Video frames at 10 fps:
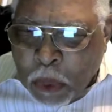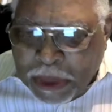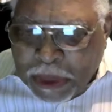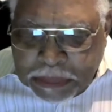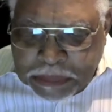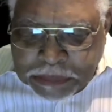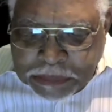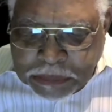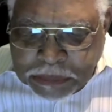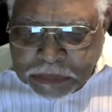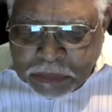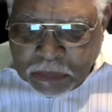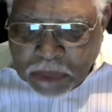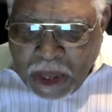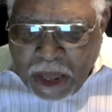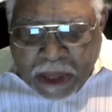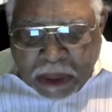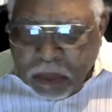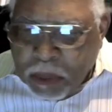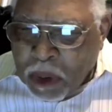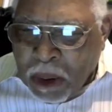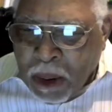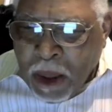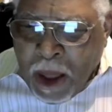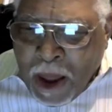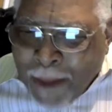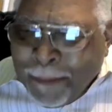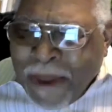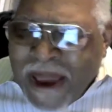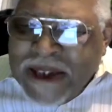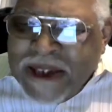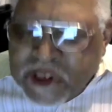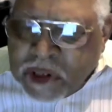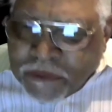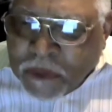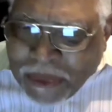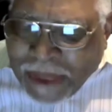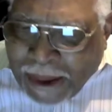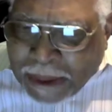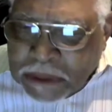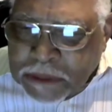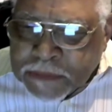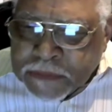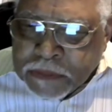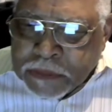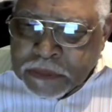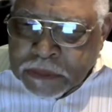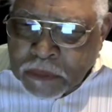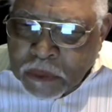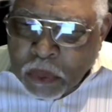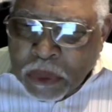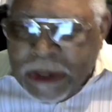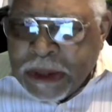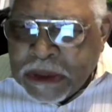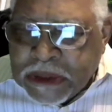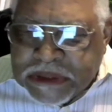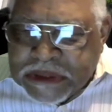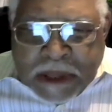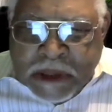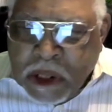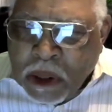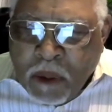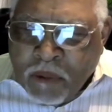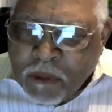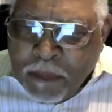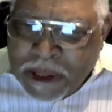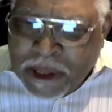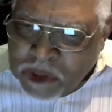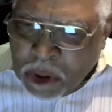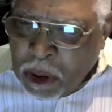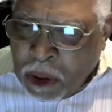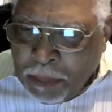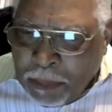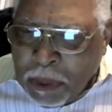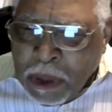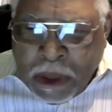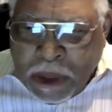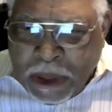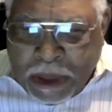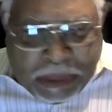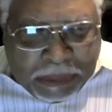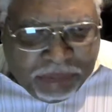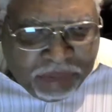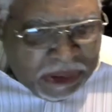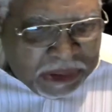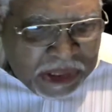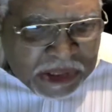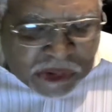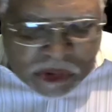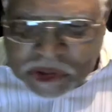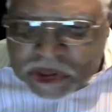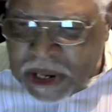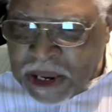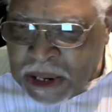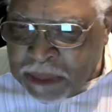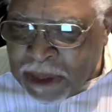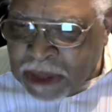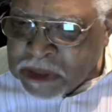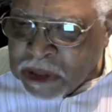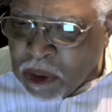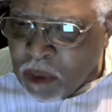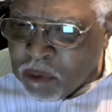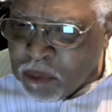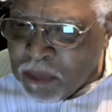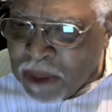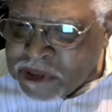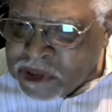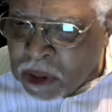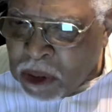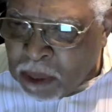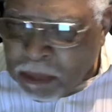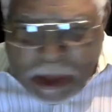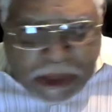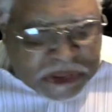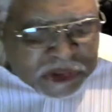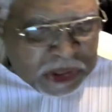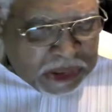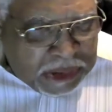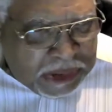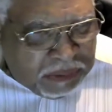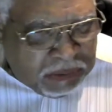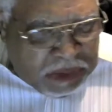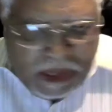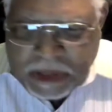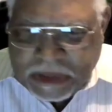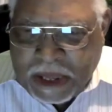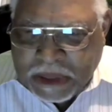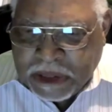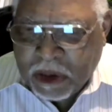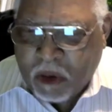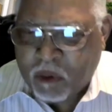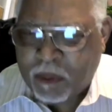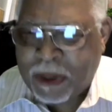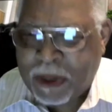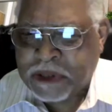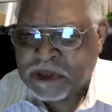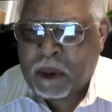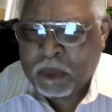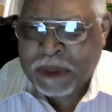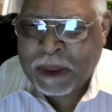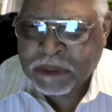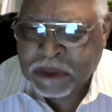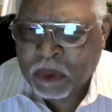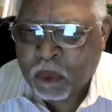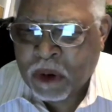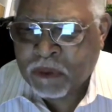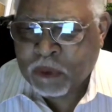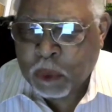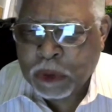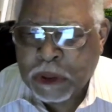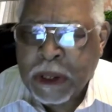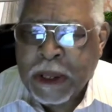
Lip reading: it. I had a passion for that. Relentless. I'll take off from my job. And vacation time, I take off from my job, sick leave days, I take off from my job when I was in the workforce,